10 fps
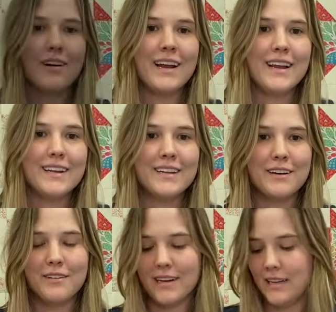right,
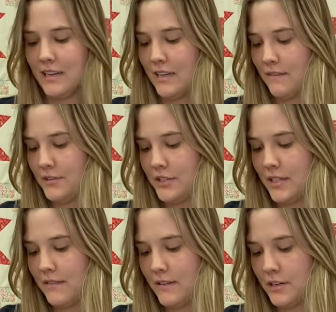so I have
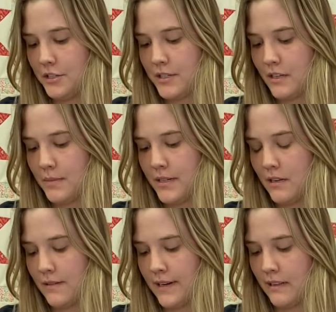just finished up
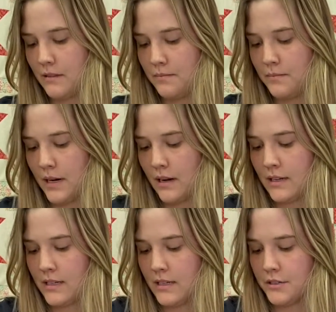sewing the
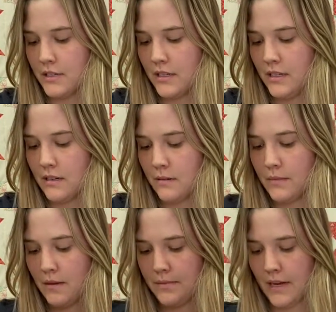box stitches on
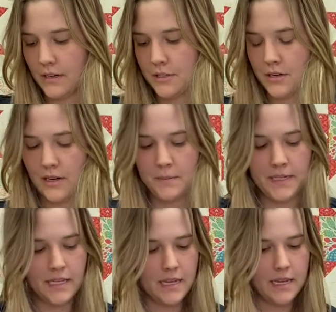my bag
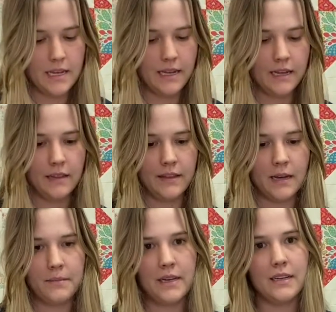straps, and
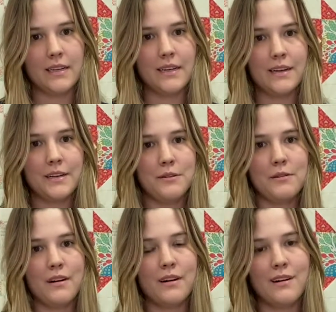that means that
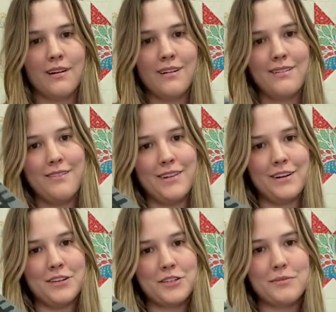you are
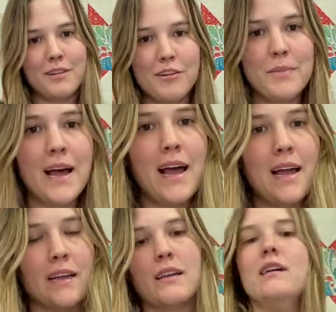finished with your
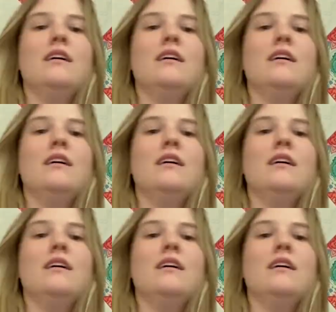bag.